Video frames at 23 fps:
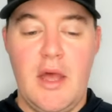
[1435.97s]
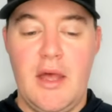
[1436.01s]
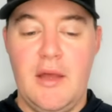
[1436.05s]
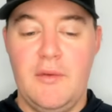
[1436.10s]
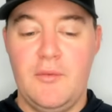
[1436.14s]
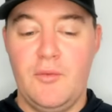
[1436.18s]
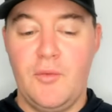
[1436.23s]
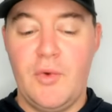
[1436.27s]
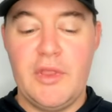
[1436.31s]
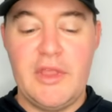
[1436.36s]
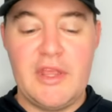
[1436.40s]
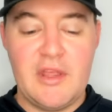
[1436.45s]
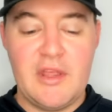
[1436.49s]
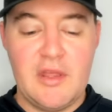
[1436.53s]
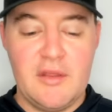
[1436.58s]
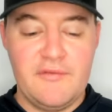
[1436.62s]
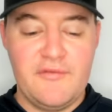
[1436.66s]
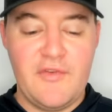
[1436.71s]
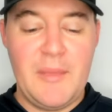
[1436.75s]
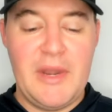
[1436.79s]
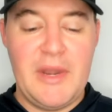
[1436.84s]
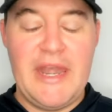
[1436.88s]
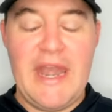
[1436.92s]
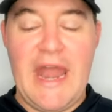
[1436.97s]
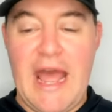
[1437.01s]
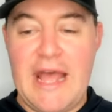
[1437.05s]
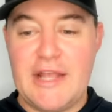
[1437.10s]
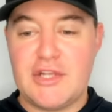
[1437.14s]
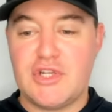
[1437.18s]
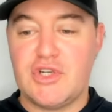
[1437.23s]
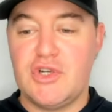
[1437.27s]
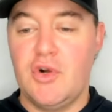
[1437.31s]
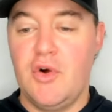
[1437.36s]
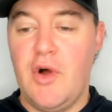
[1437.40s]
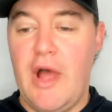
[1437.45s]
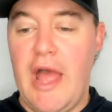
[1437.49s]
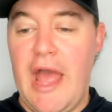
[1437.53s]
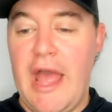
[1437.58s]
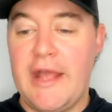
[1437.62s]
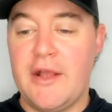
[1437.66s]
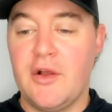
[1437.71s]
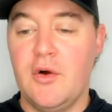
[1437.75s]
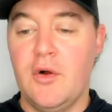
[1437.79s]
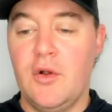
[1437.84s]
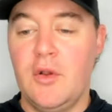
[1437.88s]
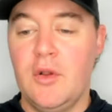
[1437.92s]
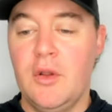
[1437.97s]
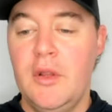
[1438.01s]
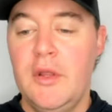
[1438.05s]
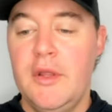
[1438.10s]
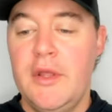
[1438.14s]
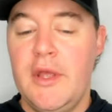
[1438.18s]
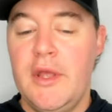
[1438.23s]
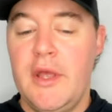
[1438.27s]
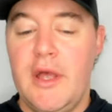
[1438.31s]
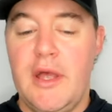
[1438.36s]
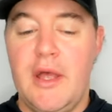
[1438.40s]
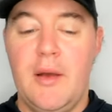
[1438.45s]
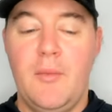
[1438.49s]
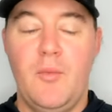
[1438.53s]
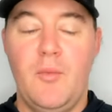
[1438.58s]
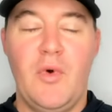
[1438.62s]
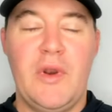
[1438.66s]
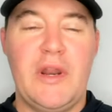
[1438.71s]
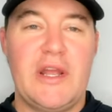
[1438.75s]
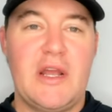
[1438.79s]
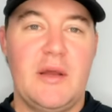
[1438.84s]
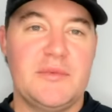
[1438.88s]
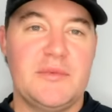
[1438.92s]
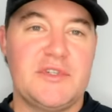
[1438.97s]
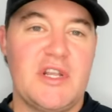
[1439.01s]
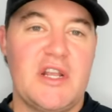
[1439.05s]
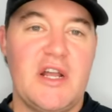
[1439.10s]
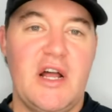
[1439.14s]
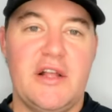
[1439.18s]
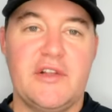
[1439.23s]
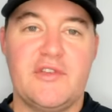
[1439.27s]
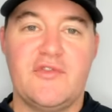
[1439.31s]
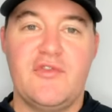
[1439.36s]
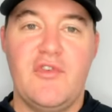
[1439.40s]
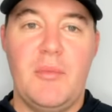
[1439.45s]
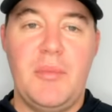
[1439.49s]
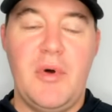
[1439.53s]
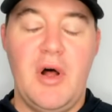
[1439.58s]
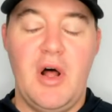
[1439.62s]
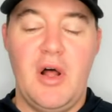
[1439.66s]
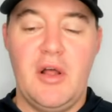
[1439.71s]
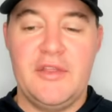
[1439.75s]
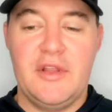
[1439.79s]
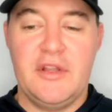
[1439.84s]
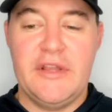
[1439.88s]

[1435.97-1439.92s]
really from a national angle when it comes to college football and the